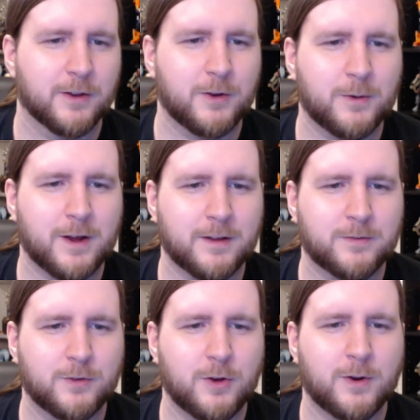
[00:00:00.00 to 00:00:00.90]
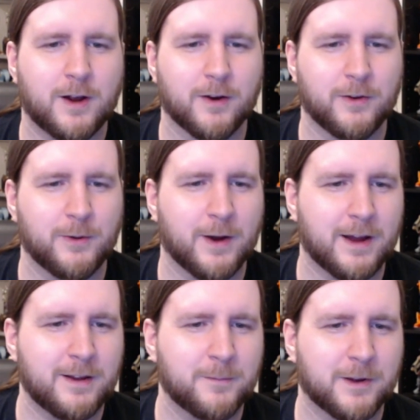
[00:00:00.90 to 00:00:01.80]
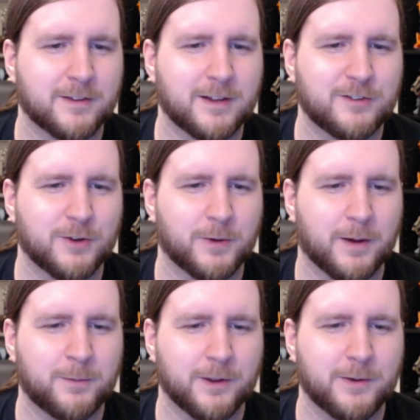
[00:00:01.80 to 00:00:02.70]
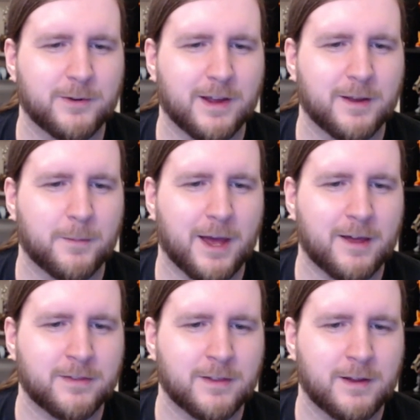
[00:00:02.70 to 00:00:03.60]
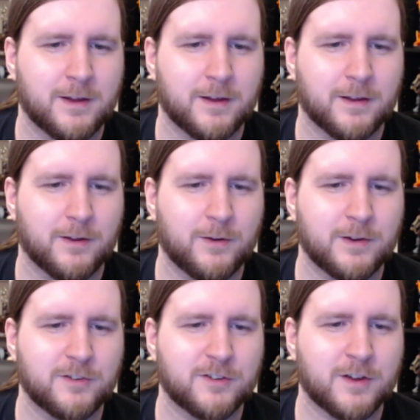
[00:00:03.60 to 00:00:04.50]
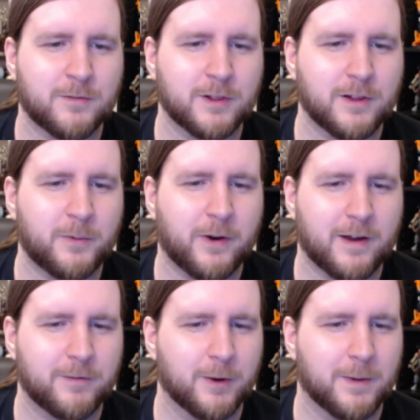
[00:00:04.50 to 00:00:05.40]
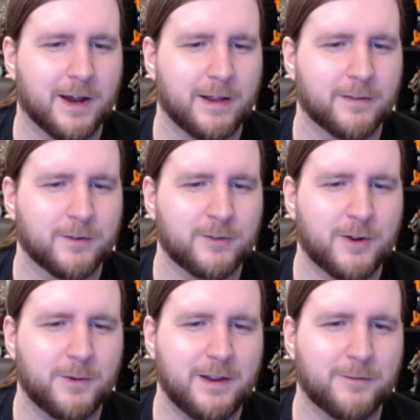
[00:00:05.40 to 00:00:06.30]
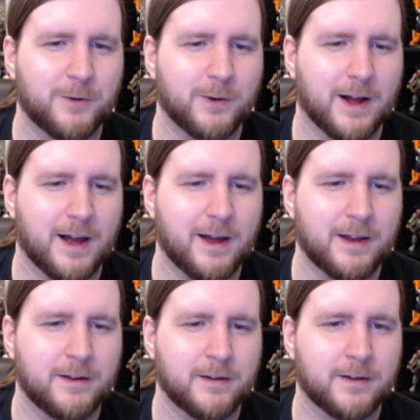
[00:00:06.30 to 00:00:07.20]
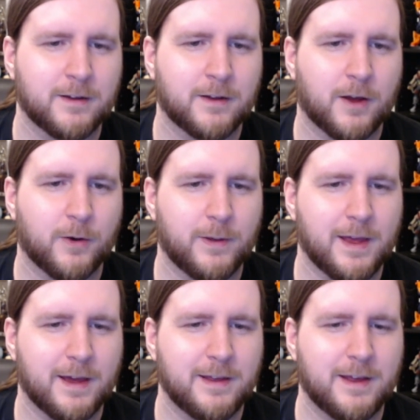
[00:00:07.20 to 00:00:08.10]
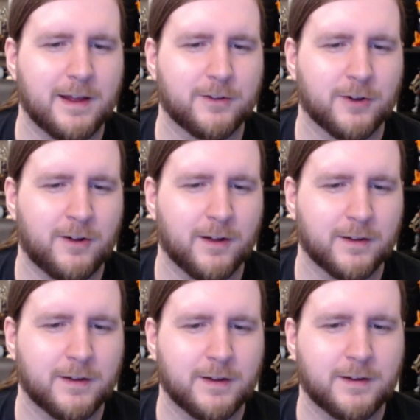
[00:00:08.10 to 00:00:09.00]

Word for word: Yuta, Yuta, are you hiding because I showed up while you were taking a bath? You can just cover the lower half of your body. There's no need for you to hide. Oh yeah, he can't talk.